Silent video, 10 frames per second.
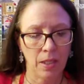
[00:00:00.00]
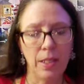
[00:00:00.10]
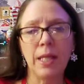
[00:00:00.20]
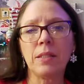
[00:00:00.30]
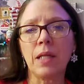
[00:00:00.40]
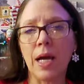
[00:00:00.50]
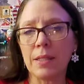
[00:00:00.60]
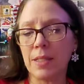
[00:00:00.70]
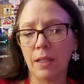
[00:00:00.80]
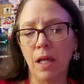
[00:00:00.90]
Next
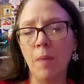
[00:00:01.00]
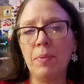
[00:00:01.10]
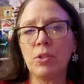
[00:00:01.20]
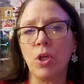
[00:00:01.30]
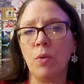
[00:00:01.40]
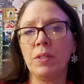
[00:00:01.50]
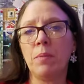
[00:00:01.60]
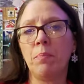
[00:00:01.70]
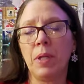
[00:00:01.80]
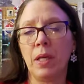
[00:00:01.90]
cocktail up is going to
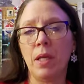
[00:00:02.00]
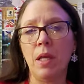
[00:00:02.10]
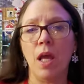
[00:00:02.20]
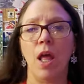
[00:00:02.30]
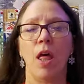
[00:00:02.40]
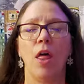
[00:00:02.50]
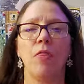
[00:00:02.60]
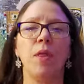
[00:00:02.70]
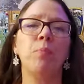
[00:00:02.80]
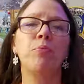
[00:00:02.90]
be
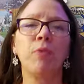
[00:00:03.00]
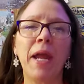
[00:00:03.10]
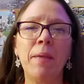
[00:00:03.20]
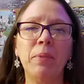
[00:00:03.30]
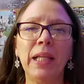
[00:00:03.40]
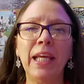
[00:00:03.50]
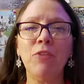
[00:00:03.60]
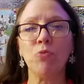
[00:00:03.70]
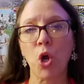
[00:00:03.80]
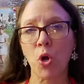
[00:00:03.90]
the
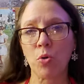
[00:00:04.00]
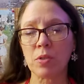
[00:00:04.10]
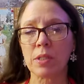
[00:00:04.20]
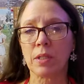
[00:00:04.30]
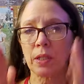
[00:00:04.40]
Brambling Rose.